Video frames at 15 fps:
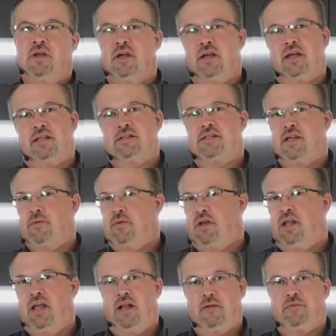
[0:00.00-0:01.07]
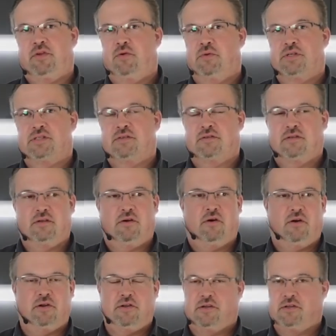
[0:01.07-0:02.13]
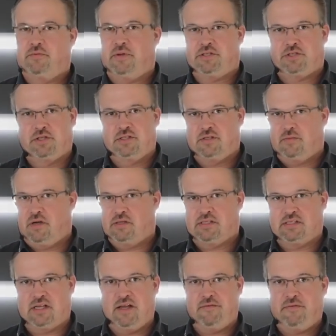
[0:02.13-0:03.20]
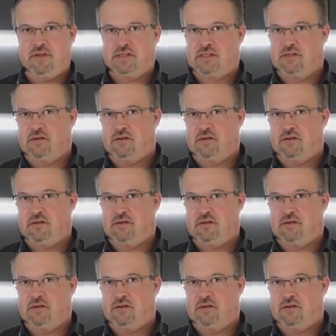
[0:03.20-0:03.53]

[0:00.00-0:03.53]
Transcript: and they will help you with all your questions about Cyfex and